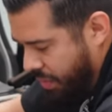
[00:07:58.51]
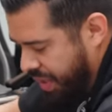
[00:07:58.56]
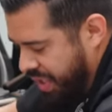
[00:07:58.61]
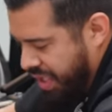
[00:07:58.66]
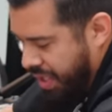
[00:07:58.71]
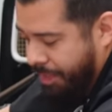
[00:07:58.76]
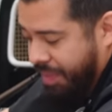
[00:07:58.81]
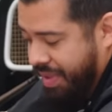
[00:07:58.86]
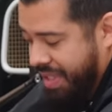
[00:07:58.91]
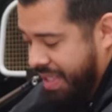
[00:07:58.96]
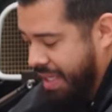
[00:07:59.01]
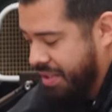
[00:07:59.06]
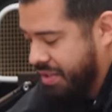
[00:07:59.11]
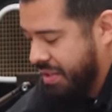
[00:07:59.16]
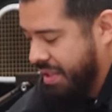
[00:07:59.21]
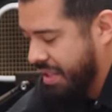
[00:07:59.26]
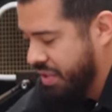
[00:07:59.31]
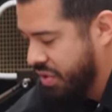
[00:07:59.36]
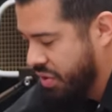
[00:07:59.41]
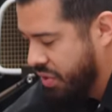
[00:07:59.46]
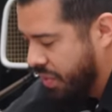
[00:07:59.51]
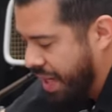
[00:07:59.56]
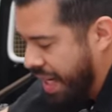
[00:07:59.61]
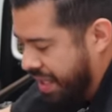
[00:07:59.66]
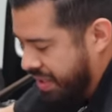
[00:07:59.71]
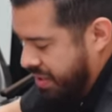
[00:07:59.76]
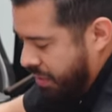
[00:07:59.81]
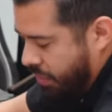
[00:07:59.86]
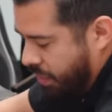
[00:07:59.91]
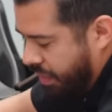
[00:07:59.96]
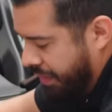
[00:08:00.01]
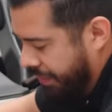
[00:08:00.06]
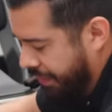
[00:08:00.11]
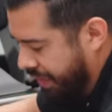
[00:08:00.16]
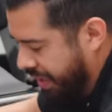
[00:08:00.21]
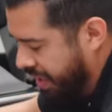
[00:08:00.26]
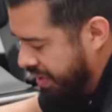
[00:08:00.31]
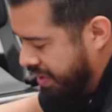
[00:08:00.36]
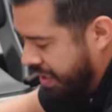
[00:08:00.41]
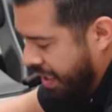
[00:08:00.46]
which can potentially scratch the wheel
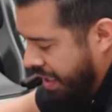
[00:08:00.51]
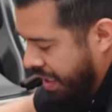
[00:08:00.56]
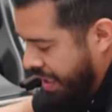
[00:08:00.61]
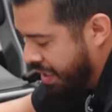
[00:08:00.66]
finish,